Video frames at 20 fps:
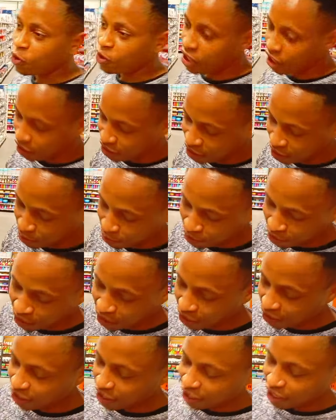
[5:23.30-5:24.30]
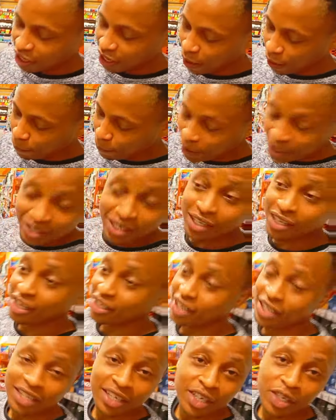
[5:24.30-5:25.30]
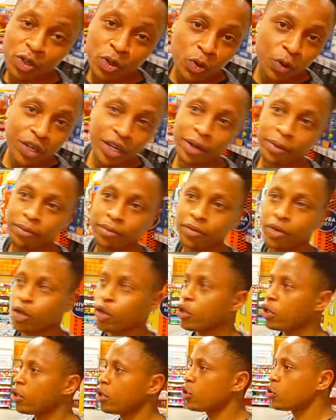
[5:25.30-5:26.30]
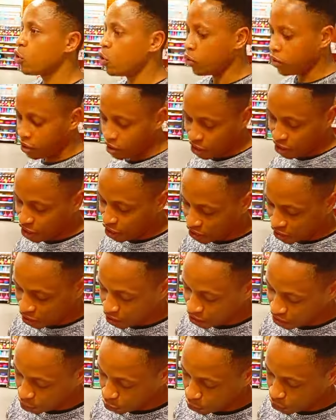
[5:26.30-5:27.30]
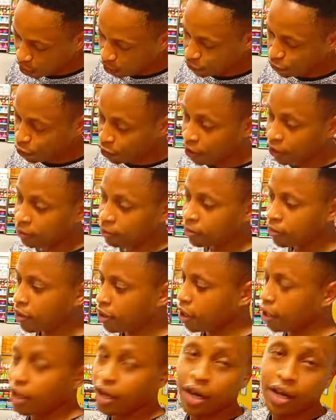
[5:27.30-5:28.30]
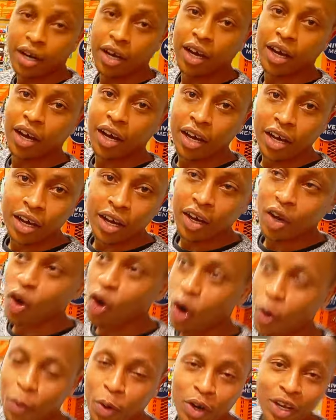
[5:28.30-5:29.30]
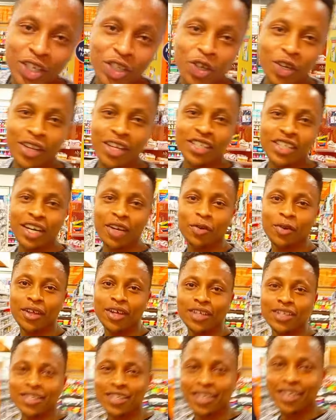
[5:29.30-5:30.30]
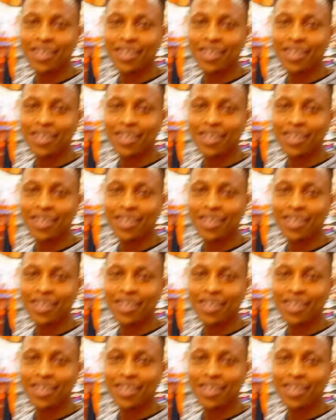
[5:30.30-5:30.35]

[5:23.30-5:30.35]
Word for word: to check some uh, basic necessities to him. So this is the things that we have for him, and uh, hope you enjoy the journey guys.